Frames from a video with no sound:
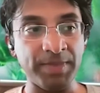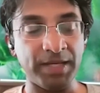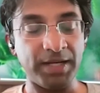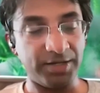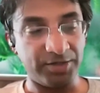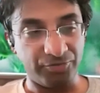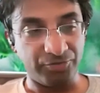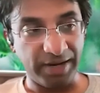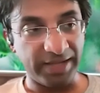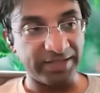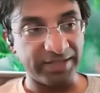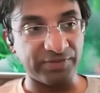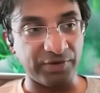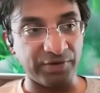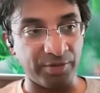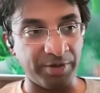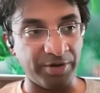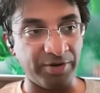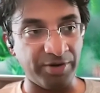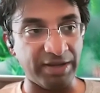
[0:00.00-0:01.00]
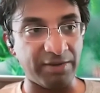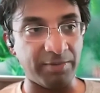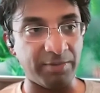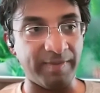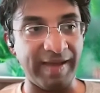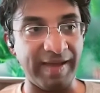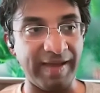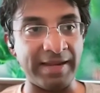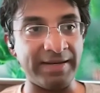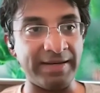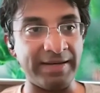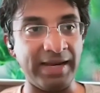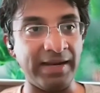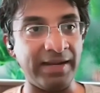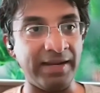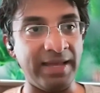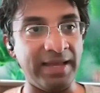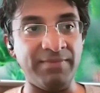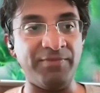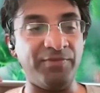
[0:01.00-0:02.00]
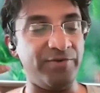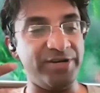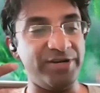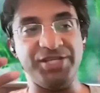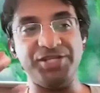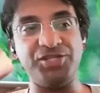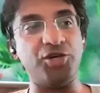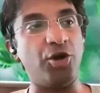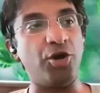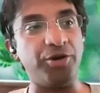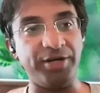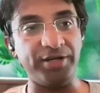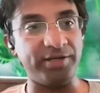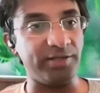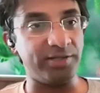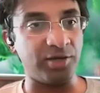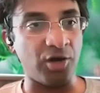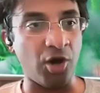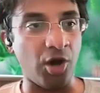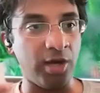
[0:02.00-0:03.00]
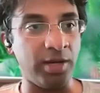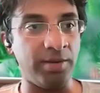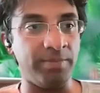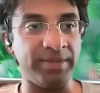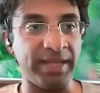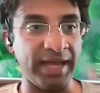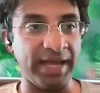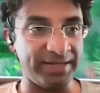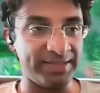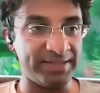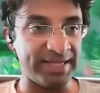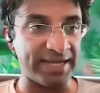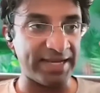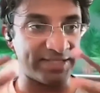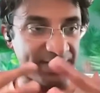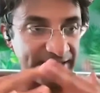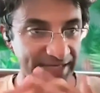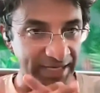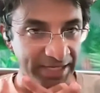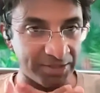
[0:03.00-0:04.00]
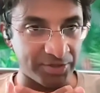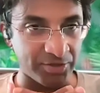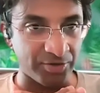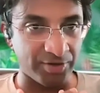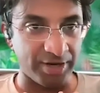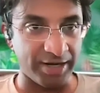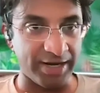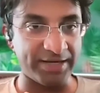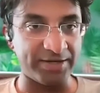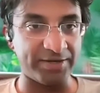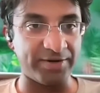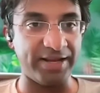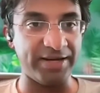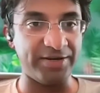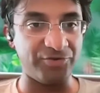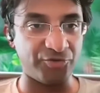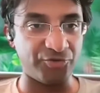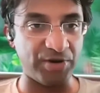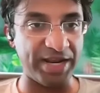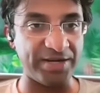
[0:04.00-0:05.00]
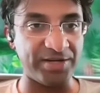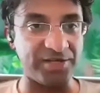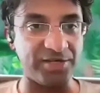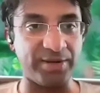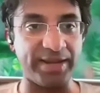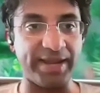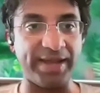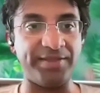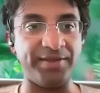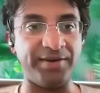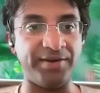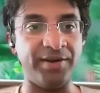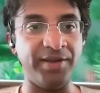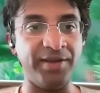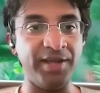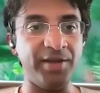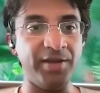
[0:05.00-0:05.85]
a transformer equivalent LLM for each cortical column that is actually interconnected and trained together